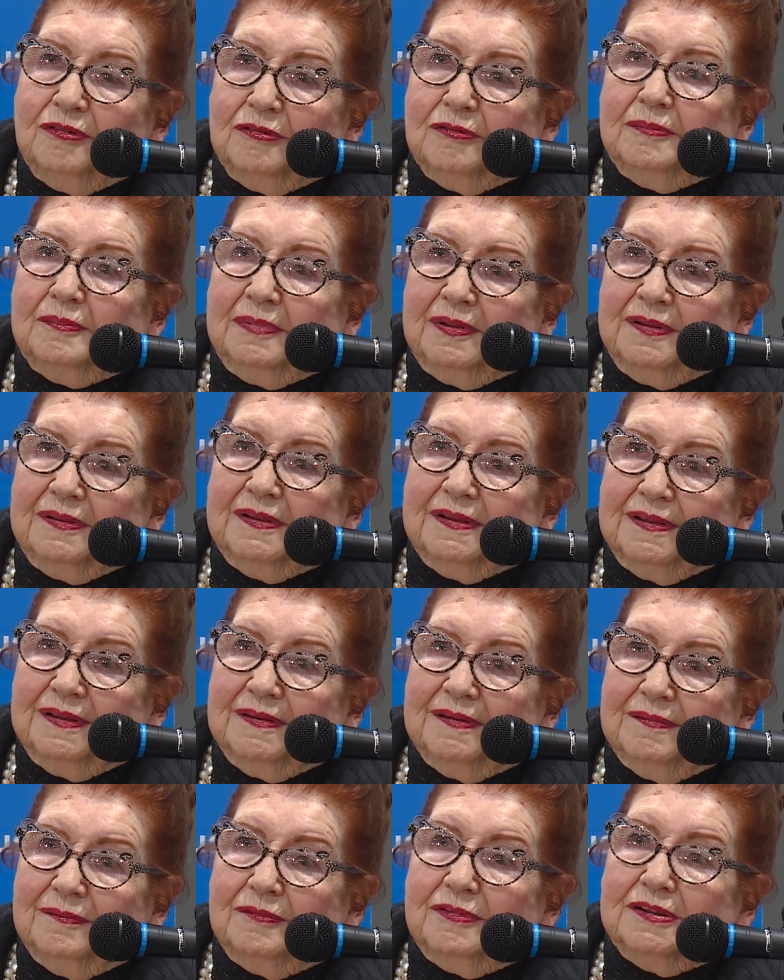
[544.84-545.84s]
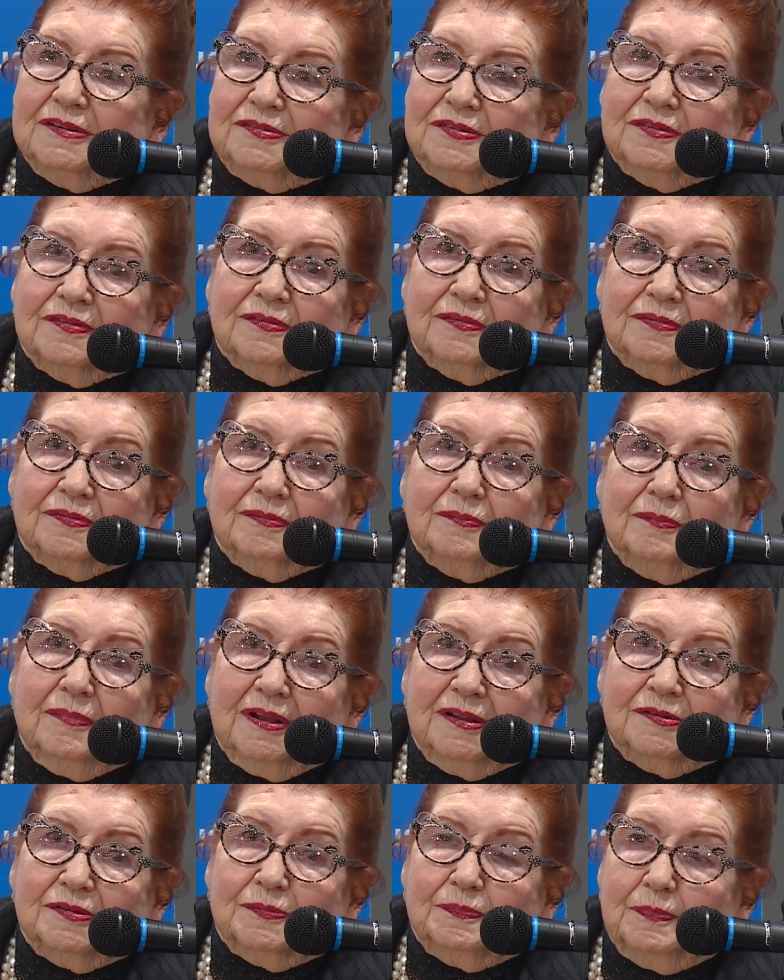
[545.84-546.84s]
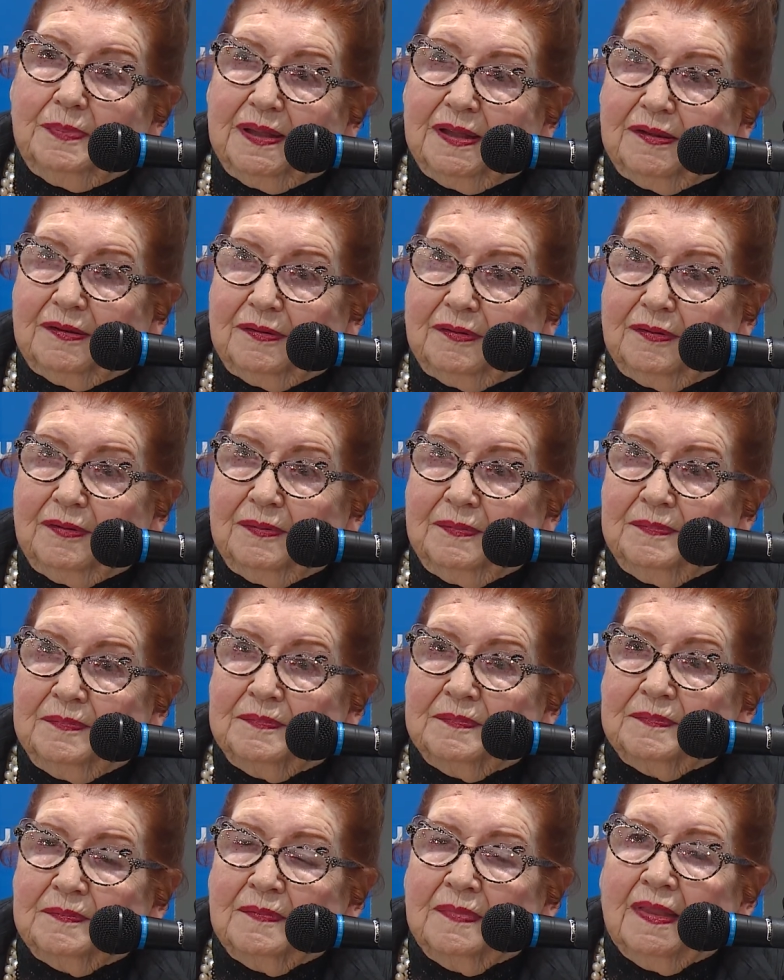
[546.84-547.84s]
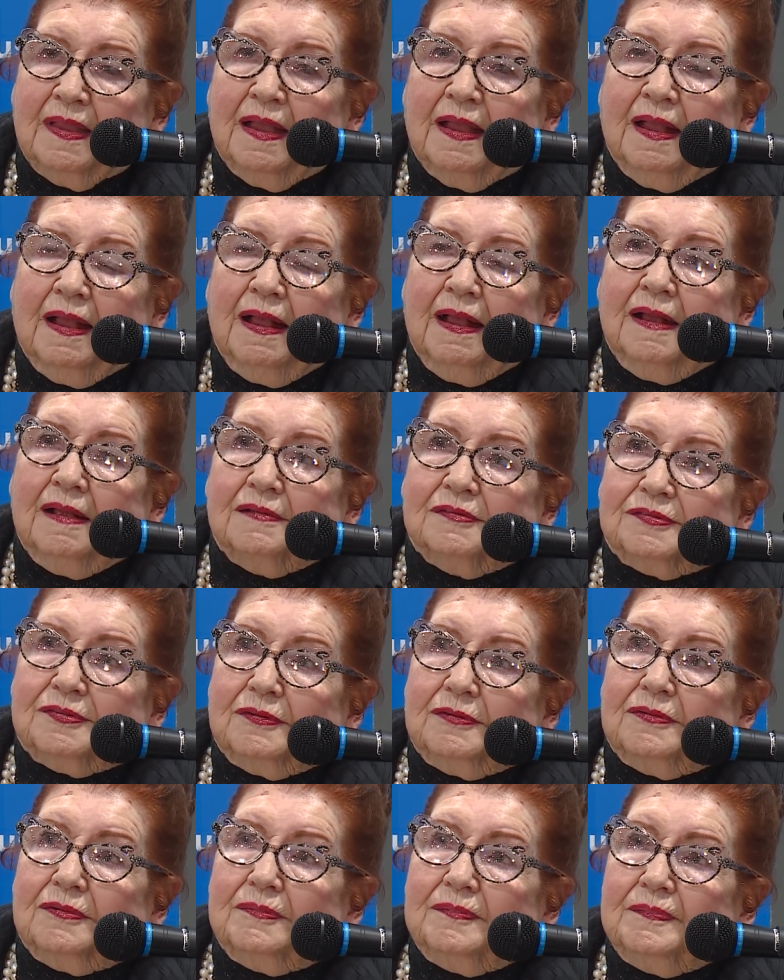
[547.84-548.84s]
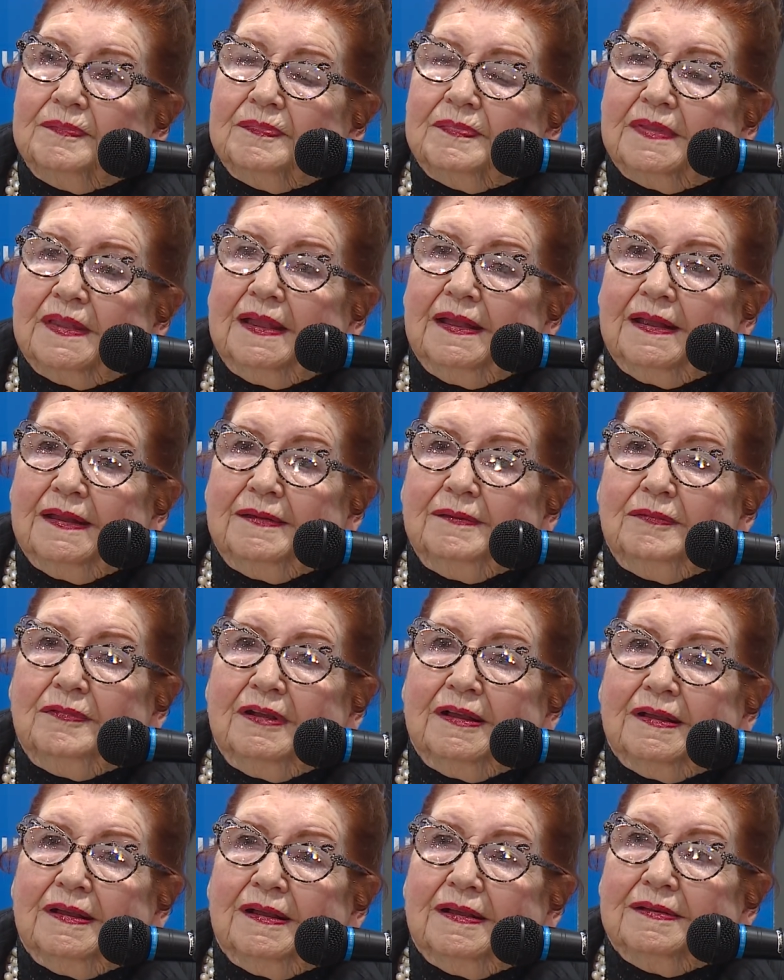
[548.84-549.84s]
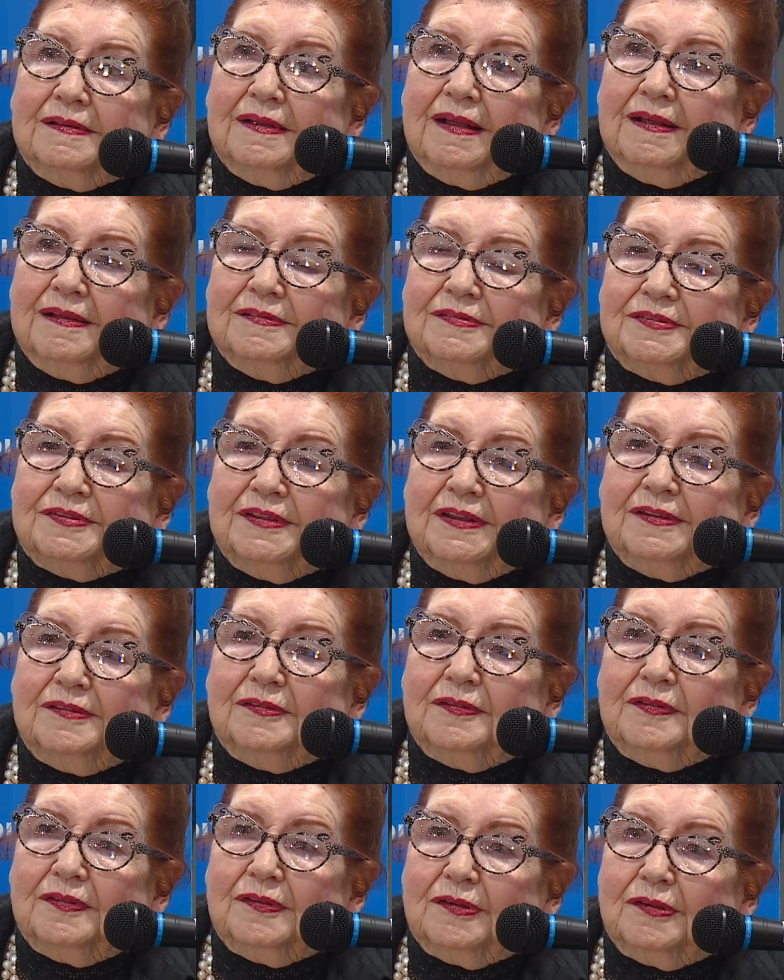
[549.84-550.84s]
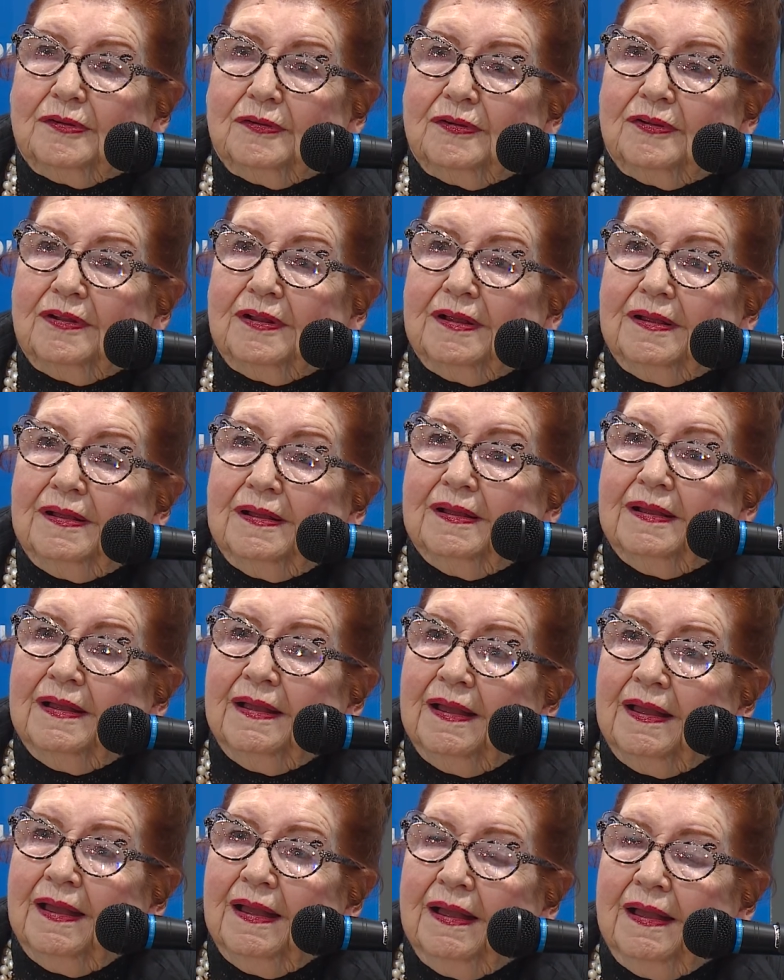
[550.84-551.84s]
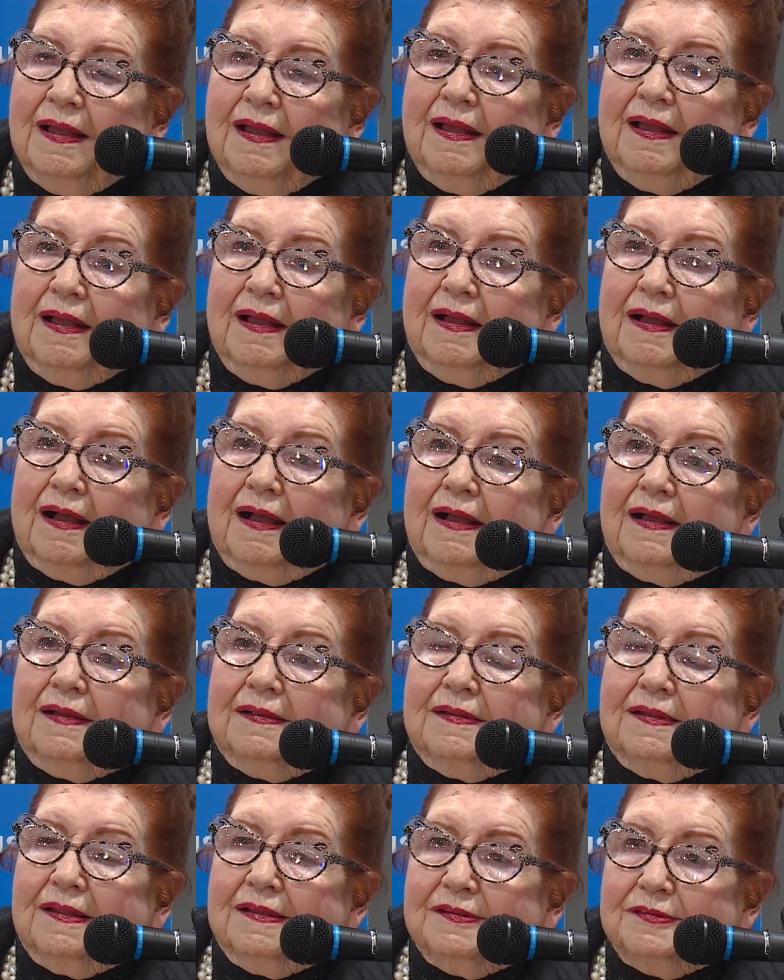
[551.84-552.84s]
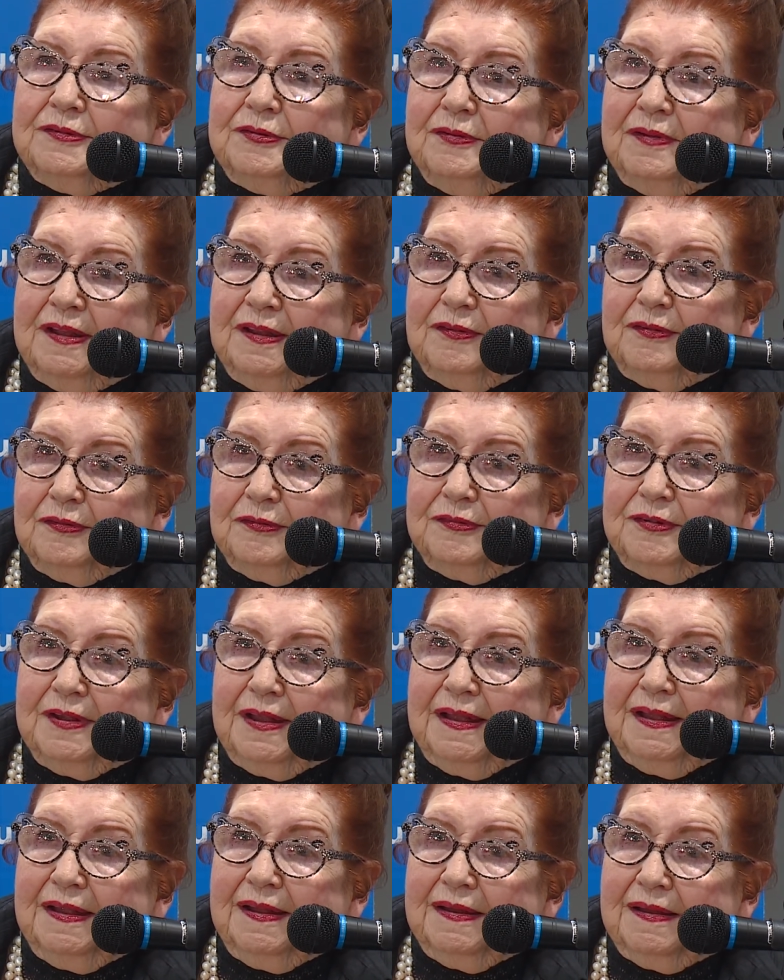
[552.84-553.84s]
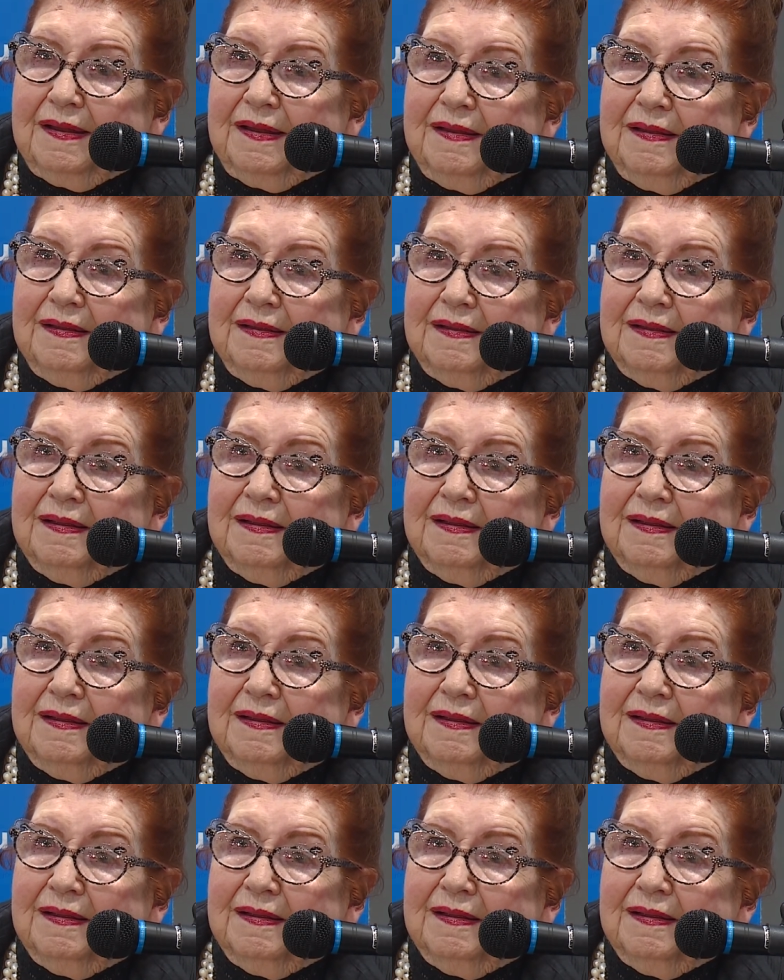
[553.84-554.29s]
room, which is much better. So anyway, I said to the girl, "I like to entertain.